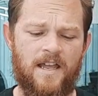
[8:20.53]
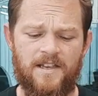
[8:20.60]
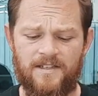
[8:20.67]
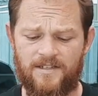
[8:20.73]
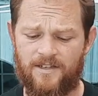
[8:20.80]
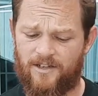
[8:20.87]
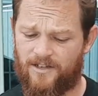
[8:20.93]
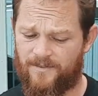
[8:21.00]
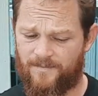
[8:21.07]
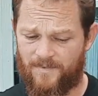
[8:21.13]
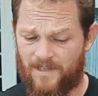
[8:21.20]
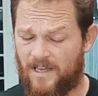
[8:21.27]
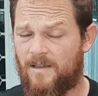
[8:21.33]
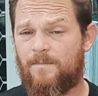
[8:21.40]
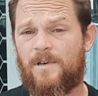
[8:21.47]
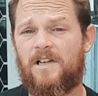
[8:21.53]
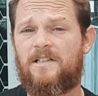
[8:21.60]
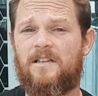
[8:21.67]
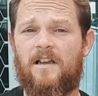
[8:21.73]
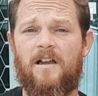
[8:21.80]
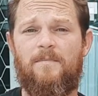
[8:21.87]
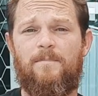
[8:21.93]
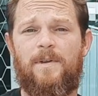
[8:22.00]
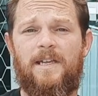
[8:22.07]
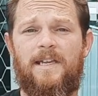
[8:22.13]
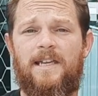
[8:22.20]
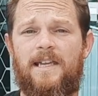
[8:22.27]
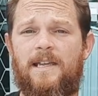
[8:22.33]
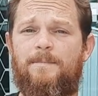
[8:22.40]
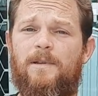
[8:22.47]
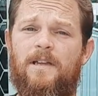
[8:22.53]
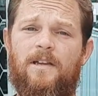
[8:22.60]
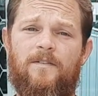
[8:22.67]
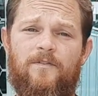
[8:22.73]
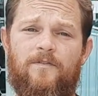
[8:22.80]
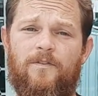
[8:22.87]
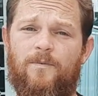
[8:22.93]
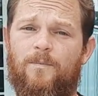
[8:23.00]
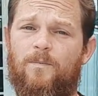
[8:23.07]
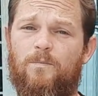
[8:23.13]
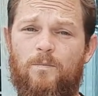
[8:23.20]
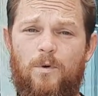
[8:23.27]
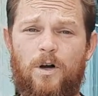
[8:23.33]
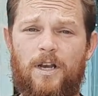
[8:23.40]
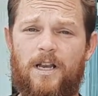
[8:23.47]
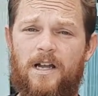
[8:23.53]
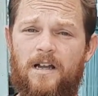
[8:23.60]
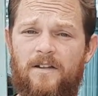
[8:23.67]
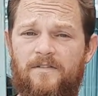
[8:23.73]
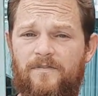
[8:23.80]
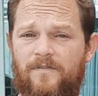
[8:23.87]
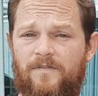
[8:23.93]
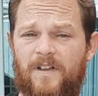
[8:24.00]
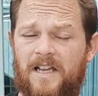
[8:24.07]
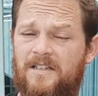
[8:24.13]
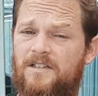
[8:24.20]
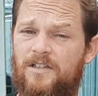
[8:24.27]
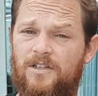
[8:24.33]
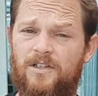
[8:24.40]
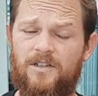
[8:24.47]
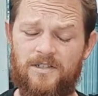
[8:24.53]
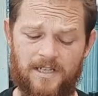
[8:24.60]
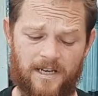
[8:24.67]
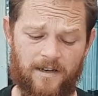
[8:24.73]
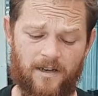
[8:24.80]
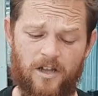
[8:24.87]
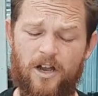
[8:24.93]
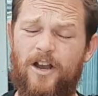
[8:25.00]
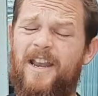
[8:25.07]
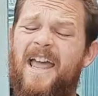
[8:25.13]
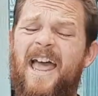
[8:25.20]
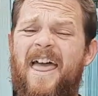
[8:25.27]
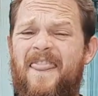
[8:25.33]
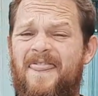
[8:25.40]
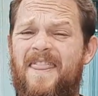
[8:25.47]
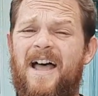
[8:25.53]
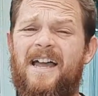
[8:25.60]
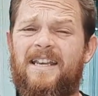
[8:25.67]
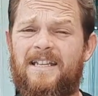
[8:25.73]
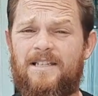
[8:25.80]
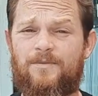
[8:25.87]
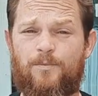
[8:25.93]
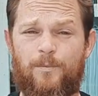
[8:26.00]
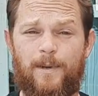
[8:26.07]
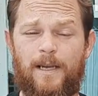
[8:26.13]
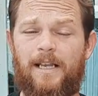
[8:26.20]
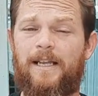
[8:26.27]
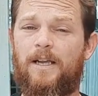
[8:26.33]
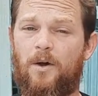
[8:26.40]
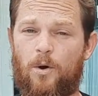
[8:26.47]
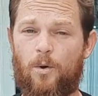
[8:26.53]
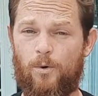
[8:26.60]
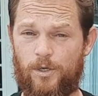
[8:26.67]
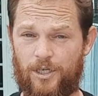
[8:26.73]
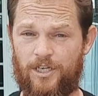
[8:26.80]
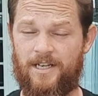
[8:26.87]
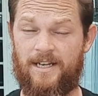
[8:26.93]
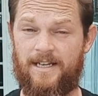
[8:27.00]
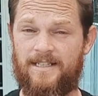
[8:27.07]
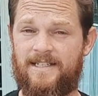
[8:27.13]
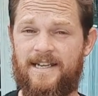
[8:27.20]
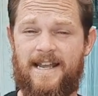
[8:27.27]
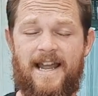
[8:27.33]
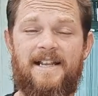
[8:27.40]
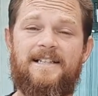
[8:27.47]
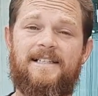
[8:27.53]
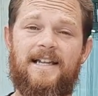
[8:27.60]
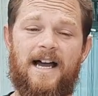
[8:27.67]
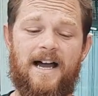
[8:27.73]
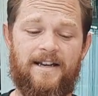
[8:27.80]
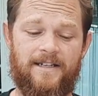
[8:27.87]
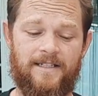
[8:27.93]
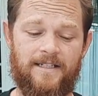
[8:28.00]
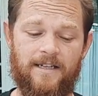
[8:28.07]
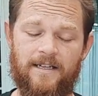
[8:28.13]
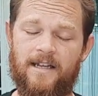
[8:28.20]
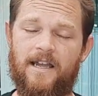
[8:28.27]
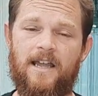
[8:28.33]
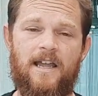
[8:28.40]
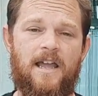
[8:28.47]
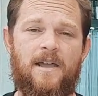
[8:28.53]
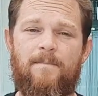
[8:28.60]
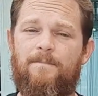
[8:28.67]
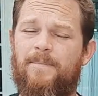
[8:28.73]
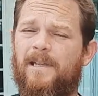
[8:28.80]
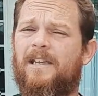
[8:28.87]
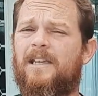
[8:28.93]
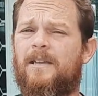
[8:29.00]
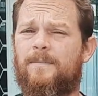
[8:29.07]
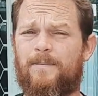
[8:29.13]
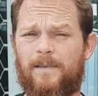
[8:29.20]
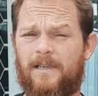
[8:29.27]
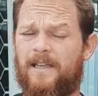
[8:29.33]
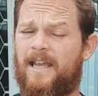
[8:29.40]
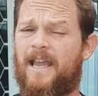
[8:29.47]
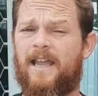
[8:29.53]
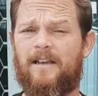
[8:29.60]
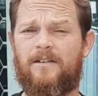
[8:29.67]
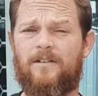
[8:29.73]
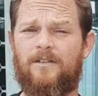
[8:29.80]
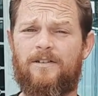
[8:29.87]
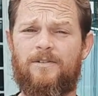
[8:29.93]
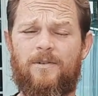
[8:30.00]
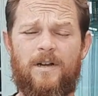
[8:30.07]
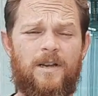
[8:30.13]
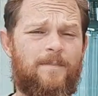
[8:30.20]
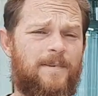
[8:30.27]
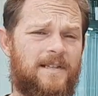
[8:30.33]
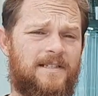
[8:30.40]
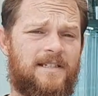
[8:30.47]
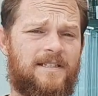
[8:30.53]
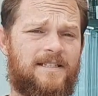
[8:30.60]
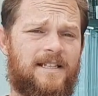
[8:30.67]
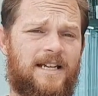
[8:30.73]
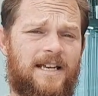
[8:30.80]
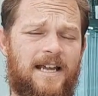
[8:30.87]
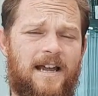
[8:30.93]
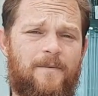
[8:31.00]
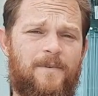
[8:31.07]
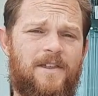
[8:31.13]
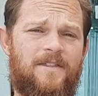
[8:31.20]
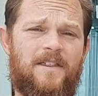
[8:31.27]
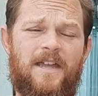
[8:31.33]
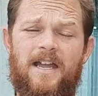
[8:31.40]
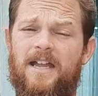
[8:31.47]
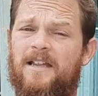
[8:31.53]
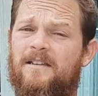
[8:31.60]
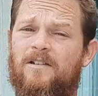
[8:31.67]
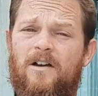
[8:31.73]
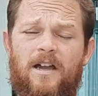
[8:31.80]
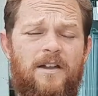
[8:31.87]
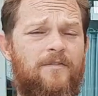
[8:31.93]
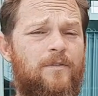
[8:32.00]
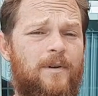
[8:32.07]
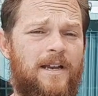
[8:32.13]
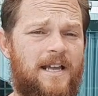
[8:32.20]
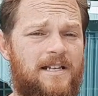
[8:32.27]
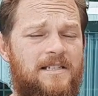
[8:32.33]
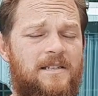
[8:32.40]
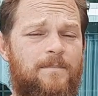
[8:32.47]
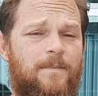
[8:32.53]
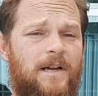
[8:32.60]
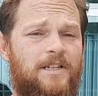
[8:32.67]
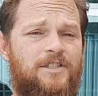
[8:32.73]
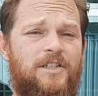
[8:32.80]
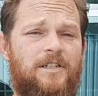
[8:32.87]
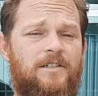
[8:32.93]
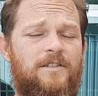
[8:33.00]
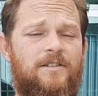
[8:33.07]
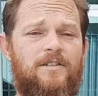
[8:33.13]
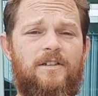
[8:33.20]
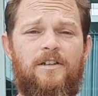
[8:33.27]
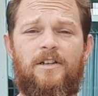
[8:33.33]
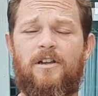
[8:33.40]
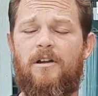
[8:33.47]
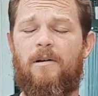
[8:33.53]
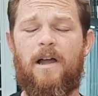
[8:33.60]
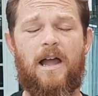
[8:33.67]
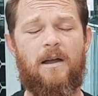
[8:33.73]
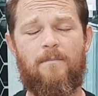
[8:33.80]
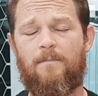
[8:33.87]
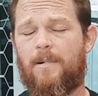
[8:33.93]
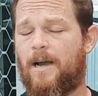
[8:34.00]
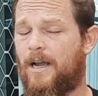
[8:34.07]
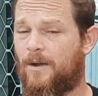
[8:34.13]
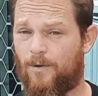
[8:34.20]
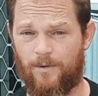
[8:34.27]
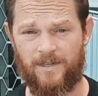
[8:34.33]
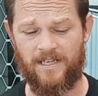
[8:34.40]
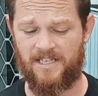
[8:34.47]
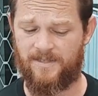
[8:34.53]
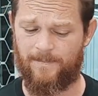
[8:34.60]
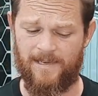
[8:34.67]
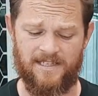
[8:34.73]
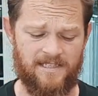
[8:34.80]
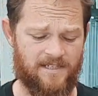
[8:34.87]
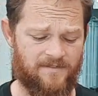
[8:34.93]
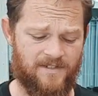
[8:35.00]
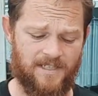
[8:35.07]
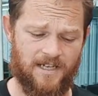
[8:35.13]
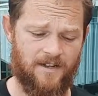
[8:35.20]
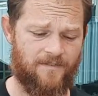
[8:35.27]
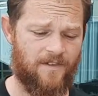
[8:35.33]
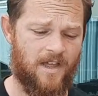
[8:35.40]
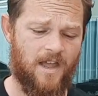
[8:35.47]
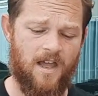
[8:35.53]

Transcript: So in my time beekeeping, and from what I've had to use it and learn, that is really all you need to get started. Beekeeping can cost quite a bit to start out with, and not everyone has the budget to go out and buy all the expensive stuff.